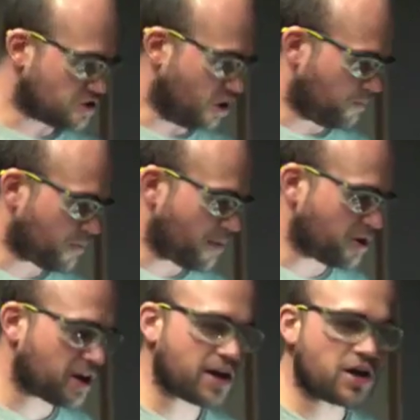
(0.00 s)
So I'm
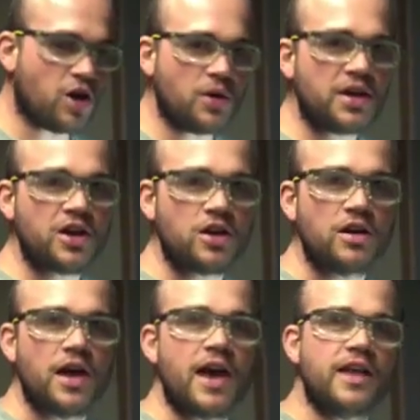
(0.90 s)
going to get going here,
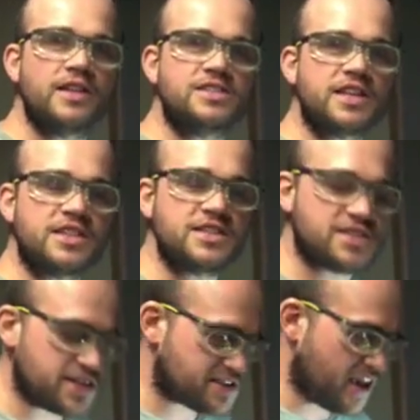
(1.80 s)
and let's get this
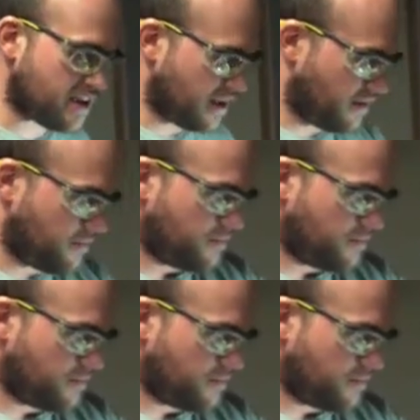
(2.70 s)
thing sanded.